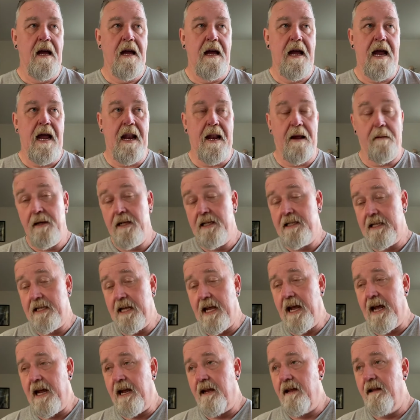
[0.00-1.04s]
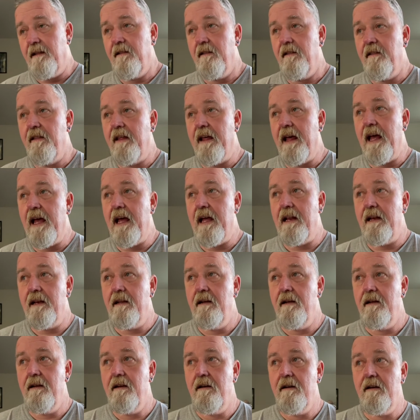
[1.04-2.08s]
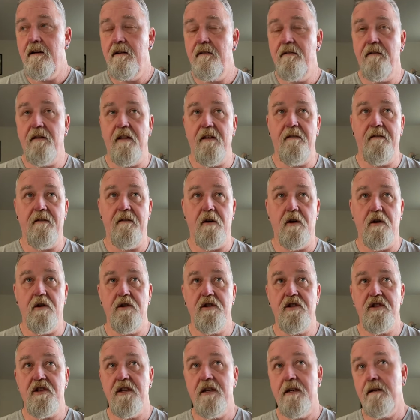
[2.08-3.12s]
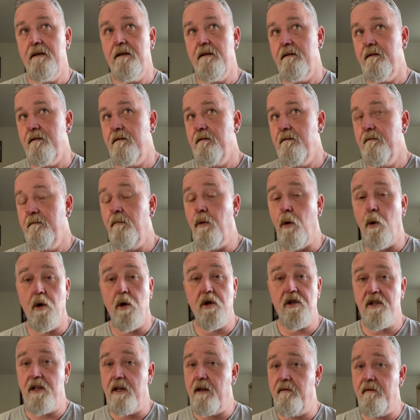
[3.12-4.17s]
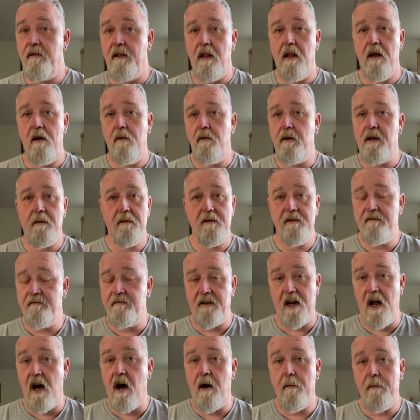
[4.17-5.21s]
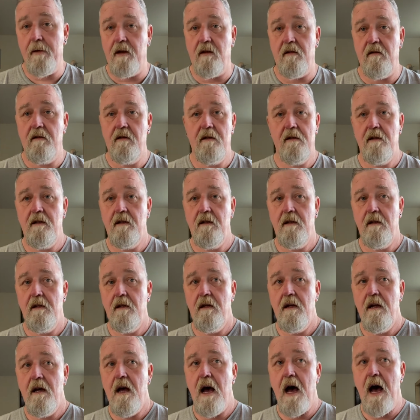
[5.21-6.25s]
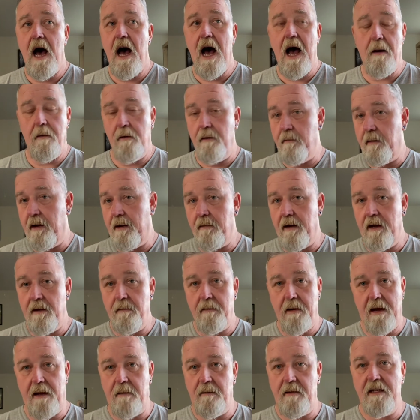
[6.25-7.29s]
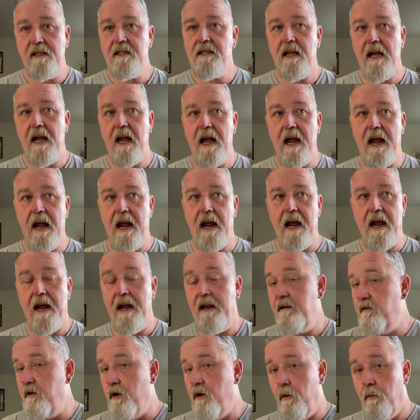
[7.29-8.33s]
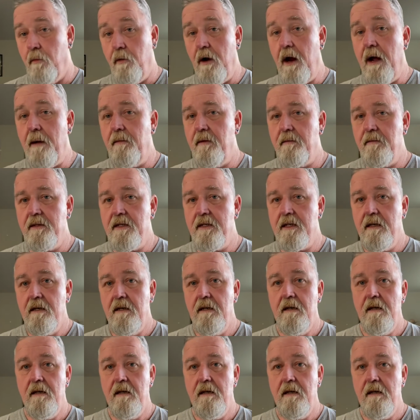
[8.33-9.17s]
And I'm going to say that for the first portion of the loan, it was phenomenal. I would make my payments and no problems.